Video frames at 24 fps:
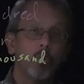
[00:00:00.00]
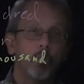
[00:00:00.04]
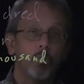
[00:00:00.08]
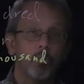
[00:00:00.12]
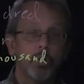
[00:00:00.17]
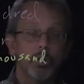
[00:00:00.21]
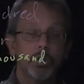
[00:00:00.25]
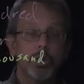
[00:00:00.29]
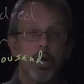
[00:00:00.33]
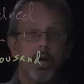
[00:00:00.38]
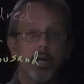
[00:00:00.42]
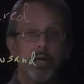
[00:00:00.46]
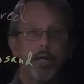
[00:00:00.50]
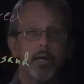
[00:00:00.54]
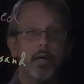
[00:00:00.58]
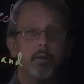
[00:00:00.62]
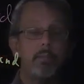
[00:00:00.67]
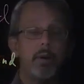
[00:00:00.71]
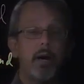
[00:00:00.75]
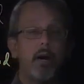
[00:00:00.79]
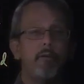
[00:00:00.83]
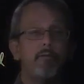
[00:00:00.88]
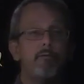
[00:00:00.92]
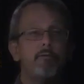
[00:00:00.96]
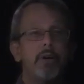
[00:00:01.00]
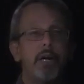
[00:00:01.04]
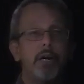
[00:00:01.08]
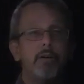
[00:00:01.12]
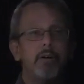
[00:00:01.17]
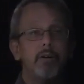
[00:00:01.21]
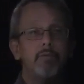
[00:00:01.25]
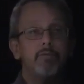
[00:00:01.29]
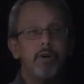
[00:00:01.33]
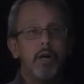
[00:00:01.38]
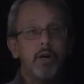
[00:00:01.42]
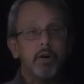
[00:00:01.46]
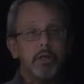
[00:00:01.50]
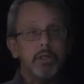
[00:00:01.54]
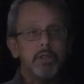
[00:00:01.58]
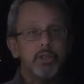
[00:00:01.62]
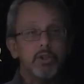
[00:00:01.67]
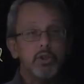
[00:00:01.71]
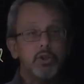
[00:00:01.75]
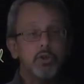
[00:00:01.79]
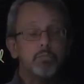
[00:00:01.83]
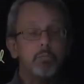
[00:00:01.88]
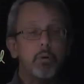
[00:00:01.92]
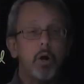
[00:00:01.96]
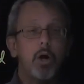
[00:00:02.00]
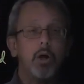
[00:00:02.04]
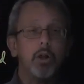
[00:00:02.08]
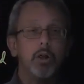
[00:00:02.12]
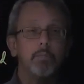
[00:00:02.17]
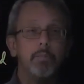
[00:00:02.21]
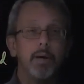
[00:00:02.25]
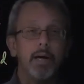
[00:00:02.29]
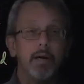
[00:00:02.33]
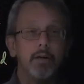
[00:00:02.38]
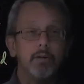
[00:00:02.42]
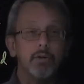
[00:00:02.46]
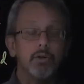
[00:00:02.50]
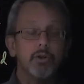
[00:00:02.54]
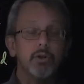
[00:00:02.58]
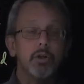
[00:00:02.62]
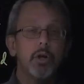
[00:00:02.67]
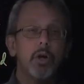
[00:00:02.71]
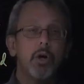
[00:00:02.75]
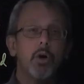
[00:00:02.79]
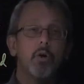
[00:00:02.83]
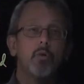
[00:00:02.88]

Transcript: when we're talking about very, very small amounts